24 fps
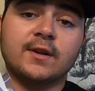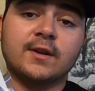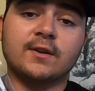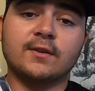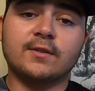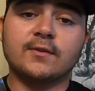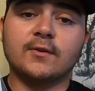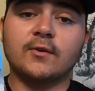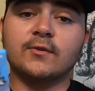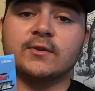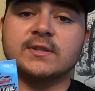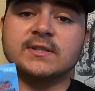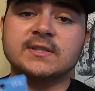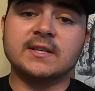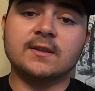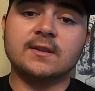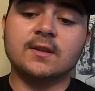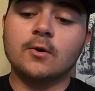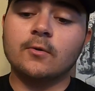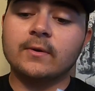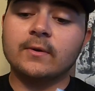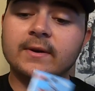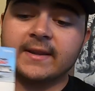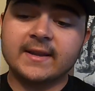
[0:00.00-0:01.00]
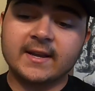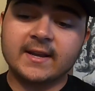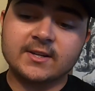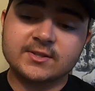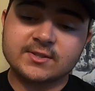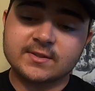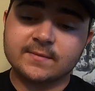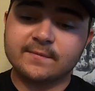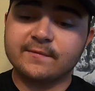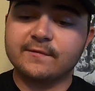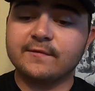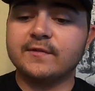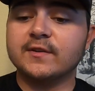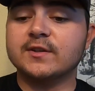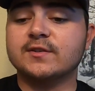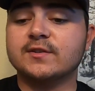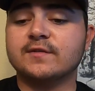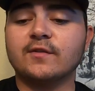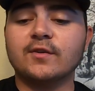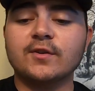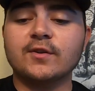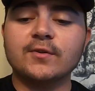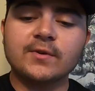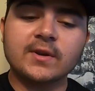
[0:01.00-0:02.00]
going to throw this thing, though, and catch some fish
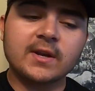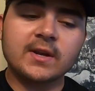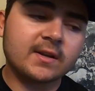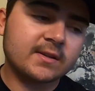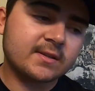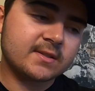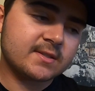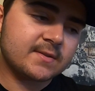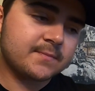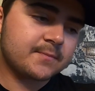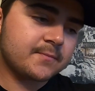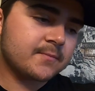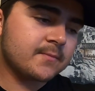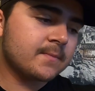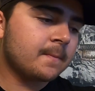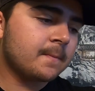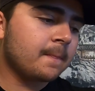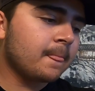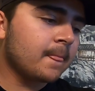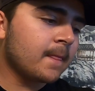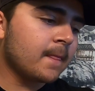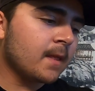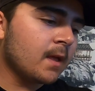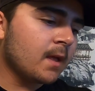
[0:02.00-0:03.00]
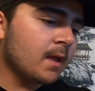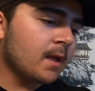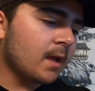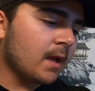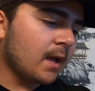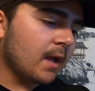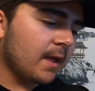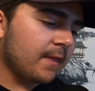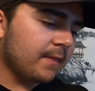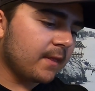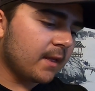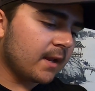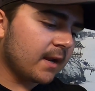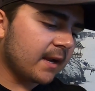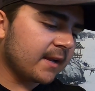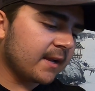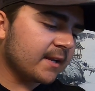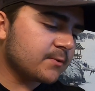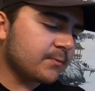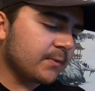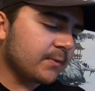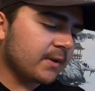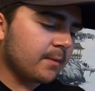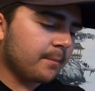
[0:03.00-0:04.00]
for you guys. And then I
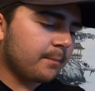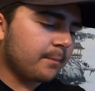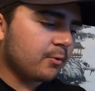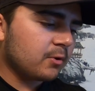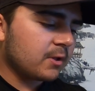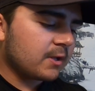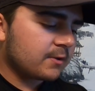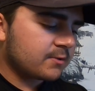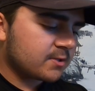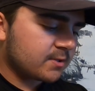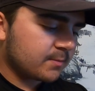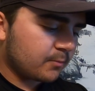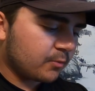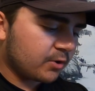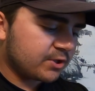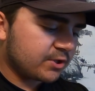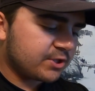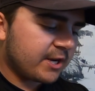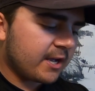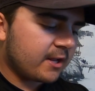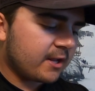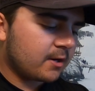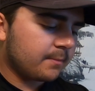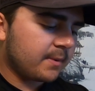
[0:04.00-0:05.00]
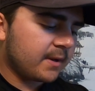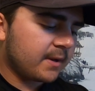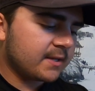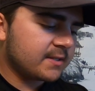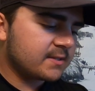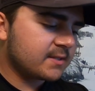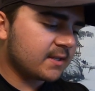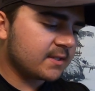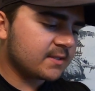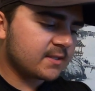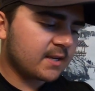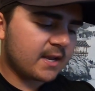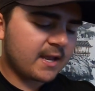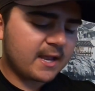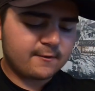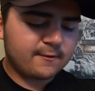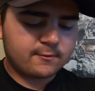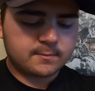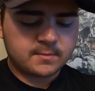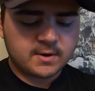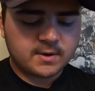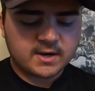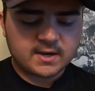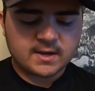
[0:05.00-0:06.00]
guess we could pull out some more chatterbait since I have
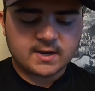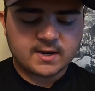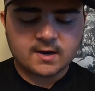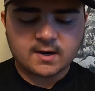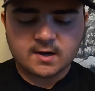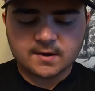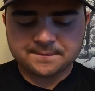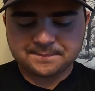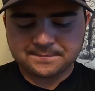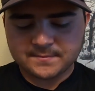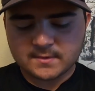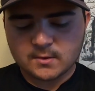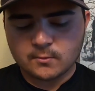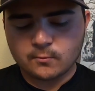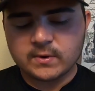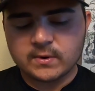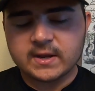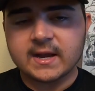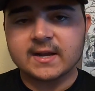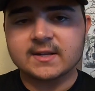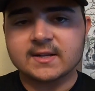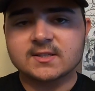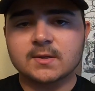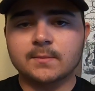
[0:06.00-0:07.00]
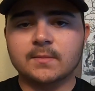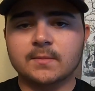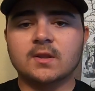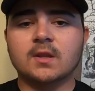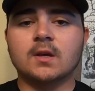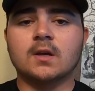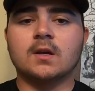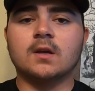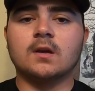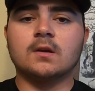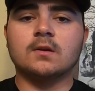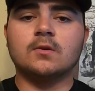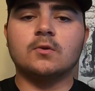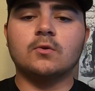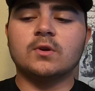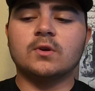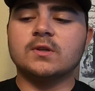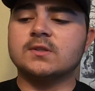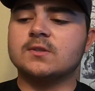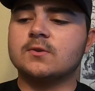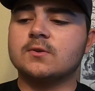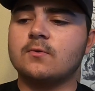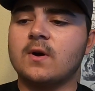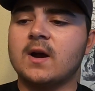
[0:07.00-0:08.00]
them right here. We got some of the
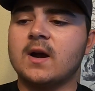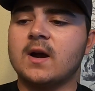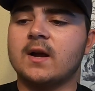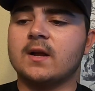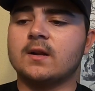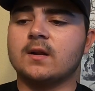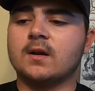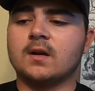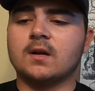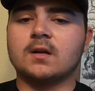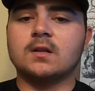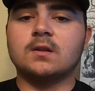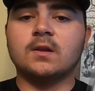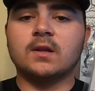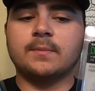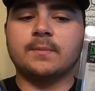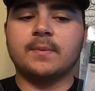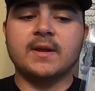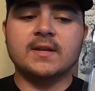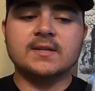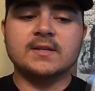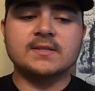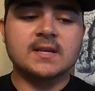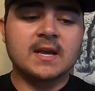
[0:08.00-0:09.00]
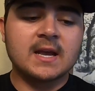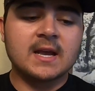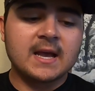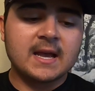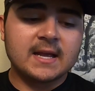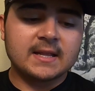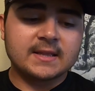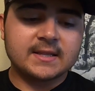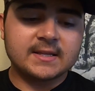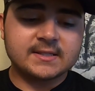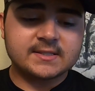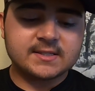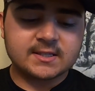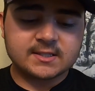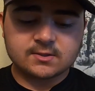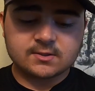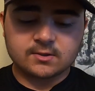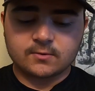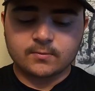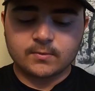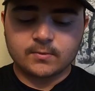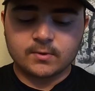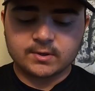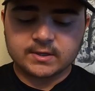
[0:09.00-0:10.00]
Googan Squad clickbaits. These things
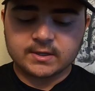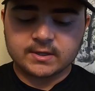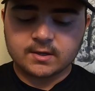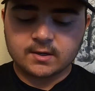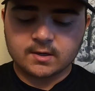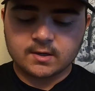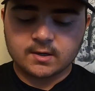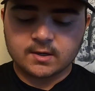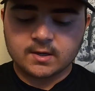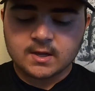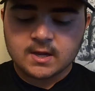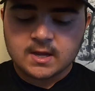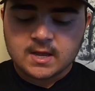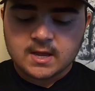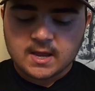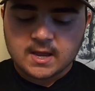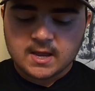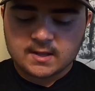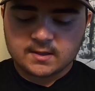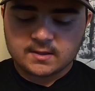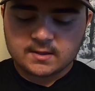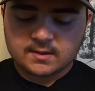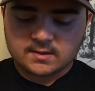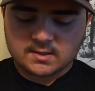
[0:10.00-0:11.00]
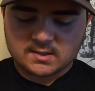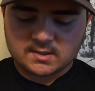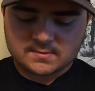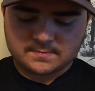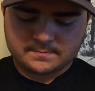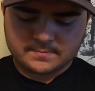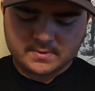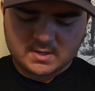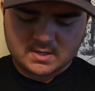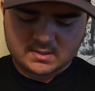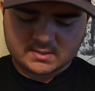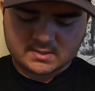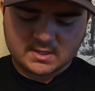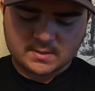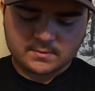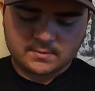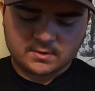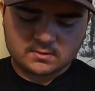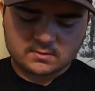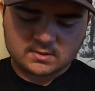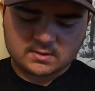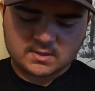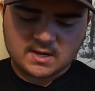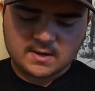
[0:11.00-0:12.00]
look really good, and this box came a
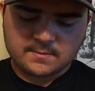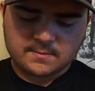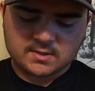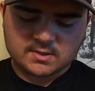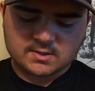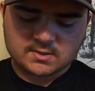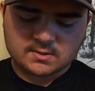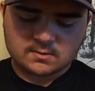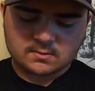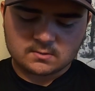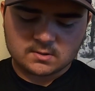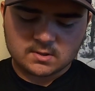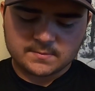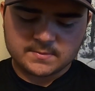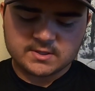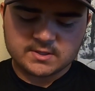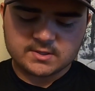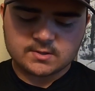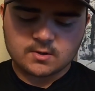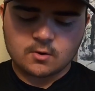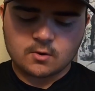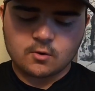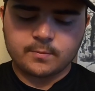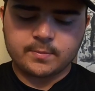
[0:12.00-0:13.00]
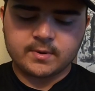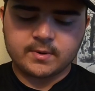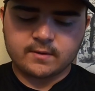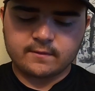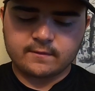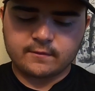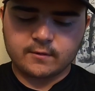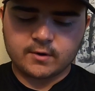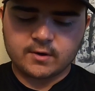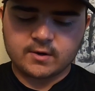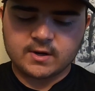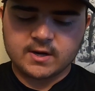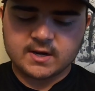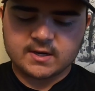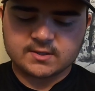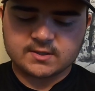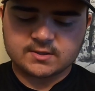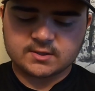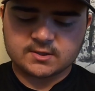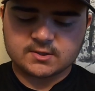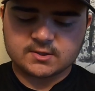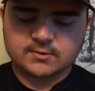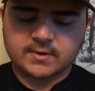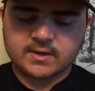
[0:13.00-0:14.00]
little damaged, so let me just open it for you guys
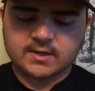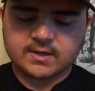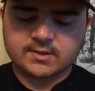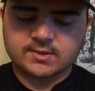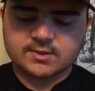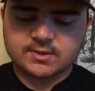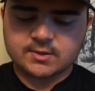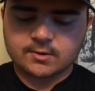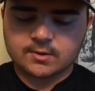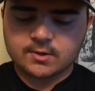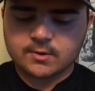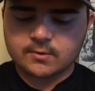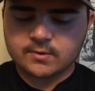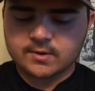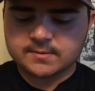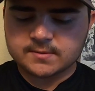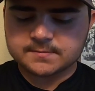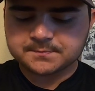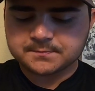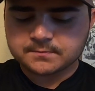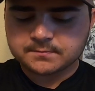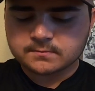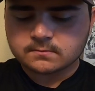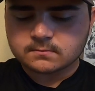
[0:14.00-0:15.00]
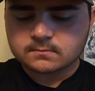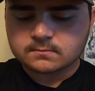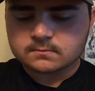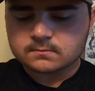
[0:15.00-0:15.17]
just so I can show you it.